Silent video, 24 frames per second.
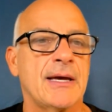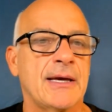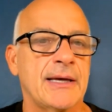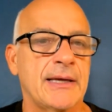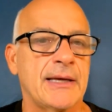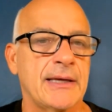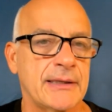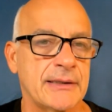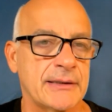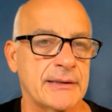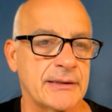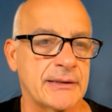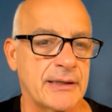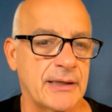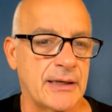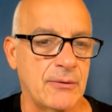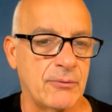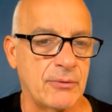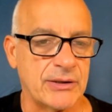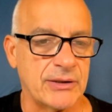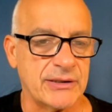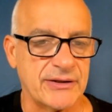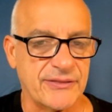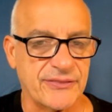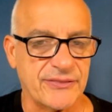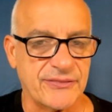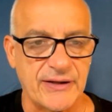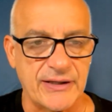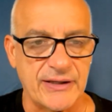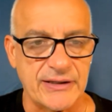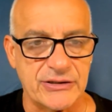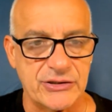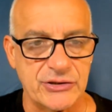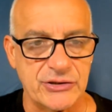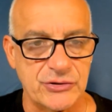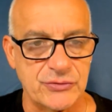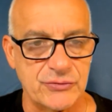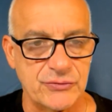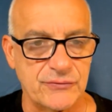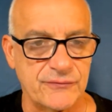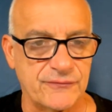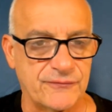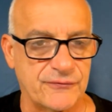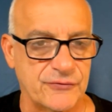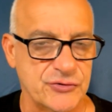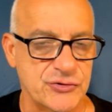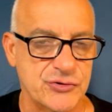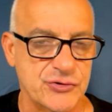And I want to thank you
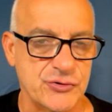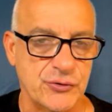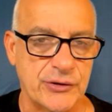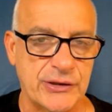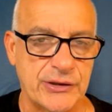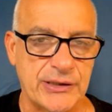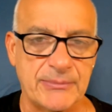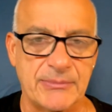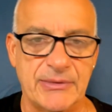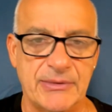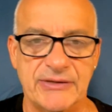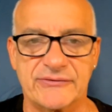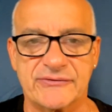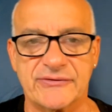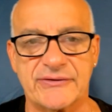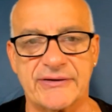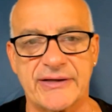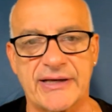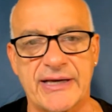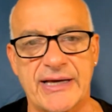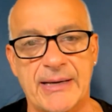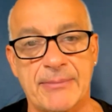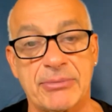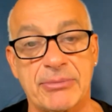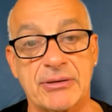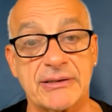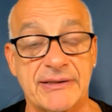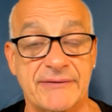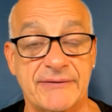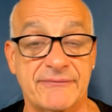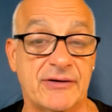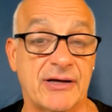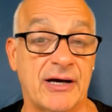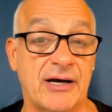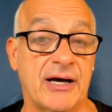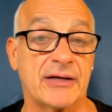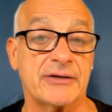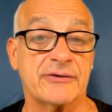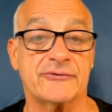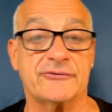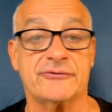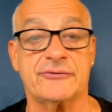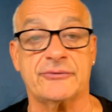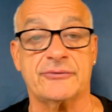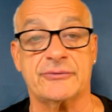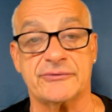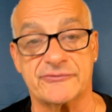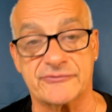for joining me today. I believe God is
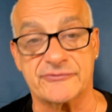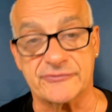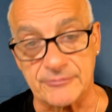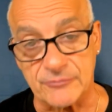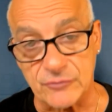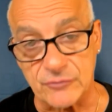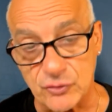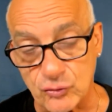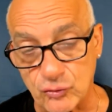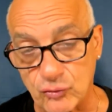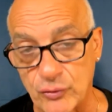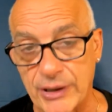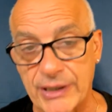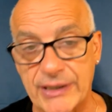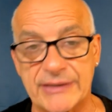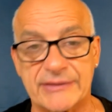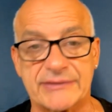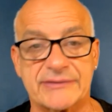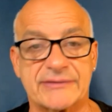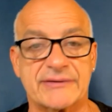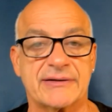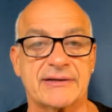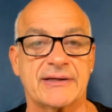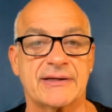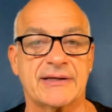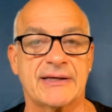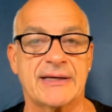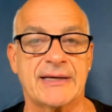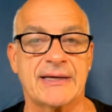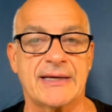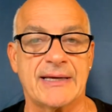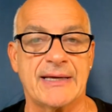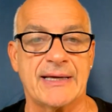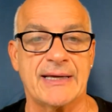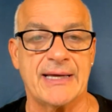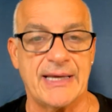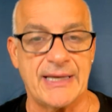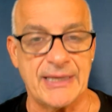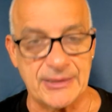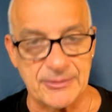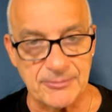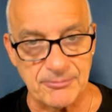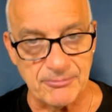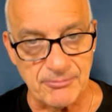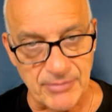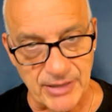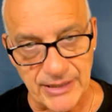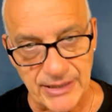doing some great
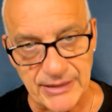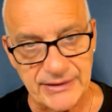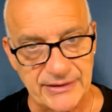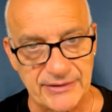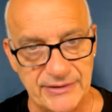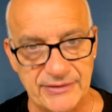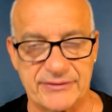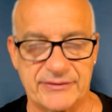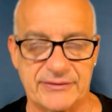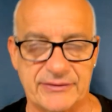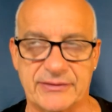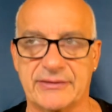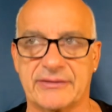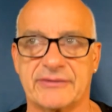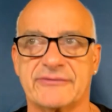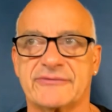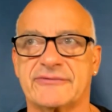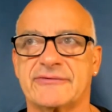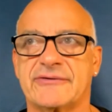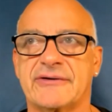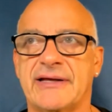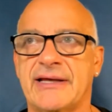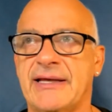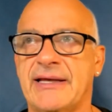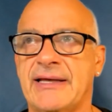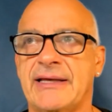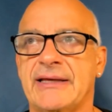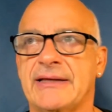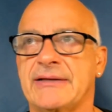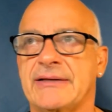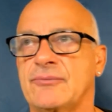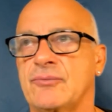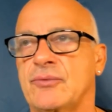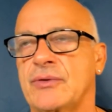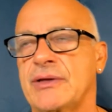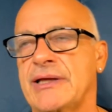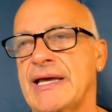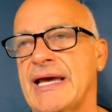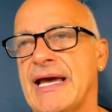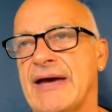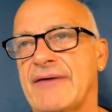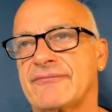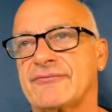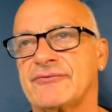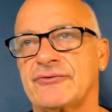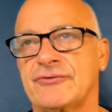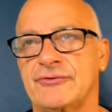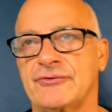and mighty things, and we
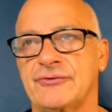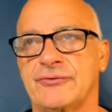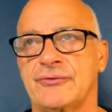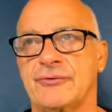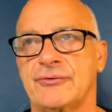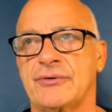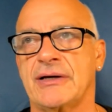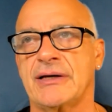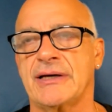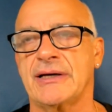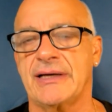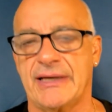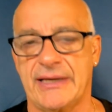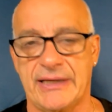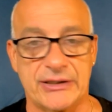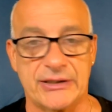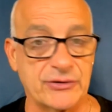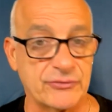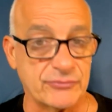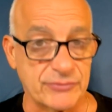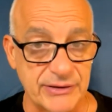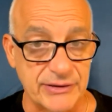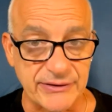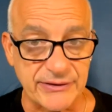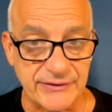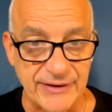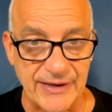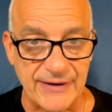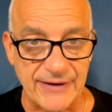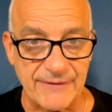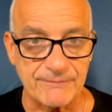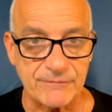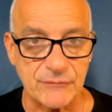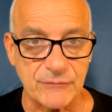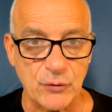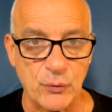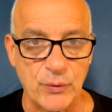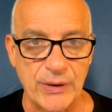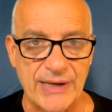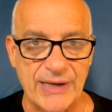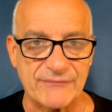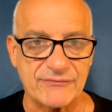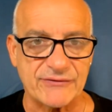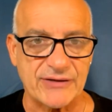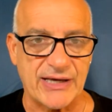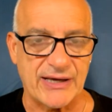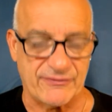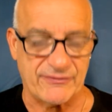have to enter into that. We
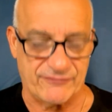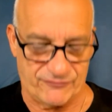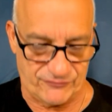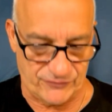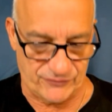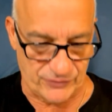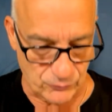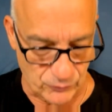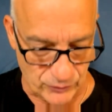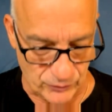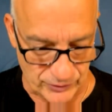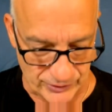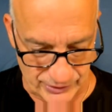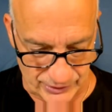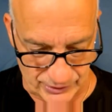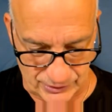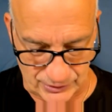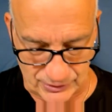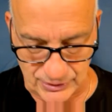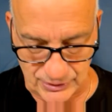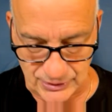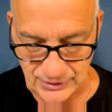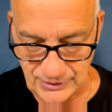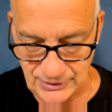have to have fun with it.